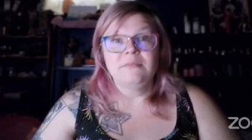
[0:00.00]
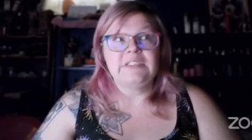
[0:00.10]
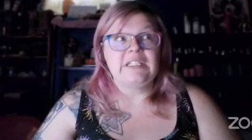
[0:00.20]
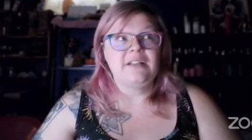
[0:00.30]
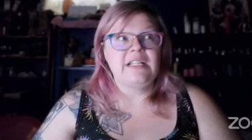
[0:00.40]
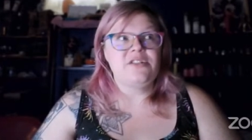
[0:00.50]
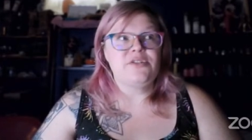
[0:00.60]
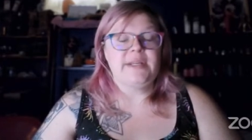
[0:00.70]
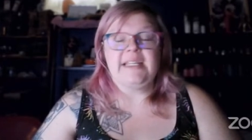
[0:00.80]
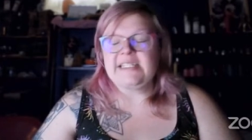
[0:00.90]
That
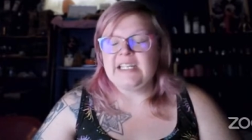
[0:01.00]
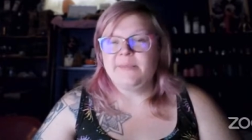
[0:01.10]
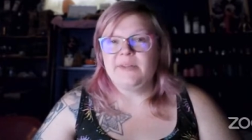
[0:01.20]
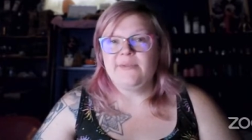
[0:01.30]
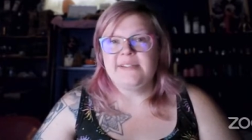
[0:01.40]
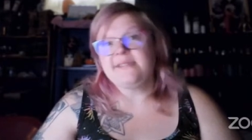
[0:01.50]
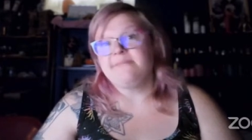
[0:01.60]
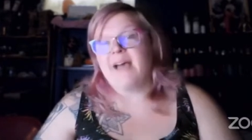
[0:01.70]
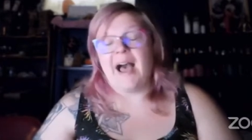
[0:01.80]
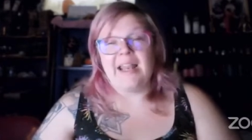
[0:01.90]
drinking demon was
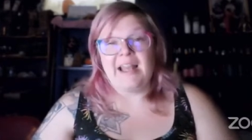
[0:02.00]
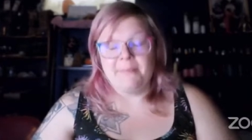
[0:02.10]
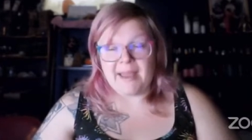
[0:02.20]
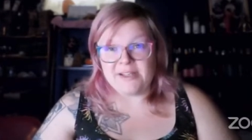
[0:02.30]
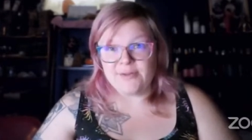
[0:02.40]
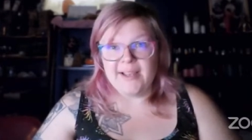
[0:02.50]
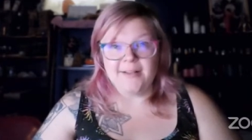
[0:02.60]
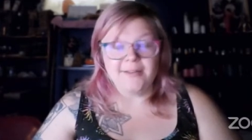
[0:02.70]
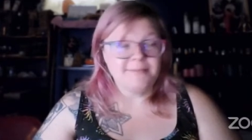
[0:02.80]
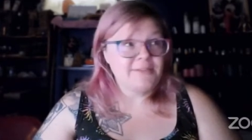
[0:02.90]
hot on my trail.